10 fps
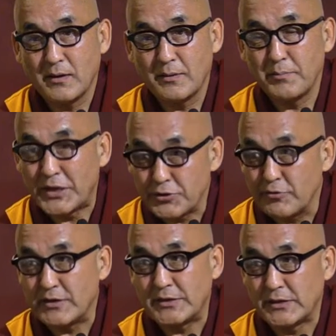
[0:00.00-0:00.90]

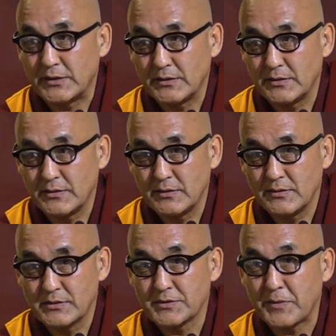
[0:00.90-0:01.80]
Majority,
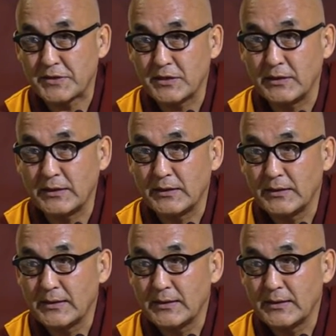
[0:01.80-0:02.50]
especially